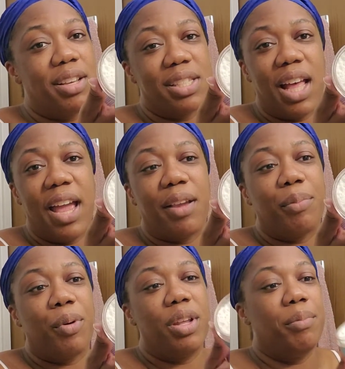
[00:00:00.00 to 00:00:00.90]
It's like
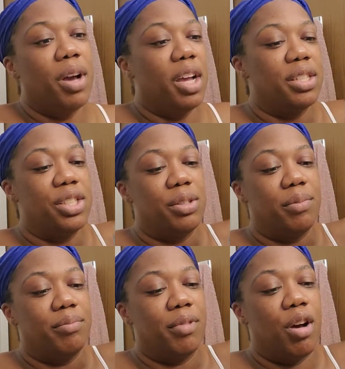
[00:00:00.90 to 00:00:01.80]
pretty much
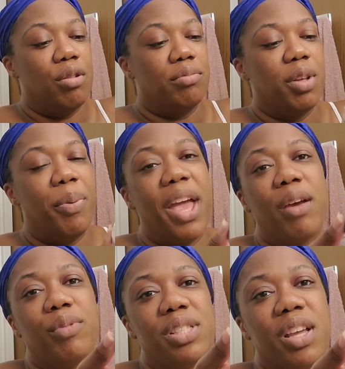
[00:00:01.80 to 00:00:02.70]
um, the
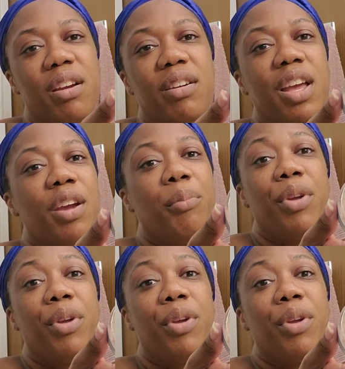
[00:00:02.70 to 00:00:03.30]
pad was there.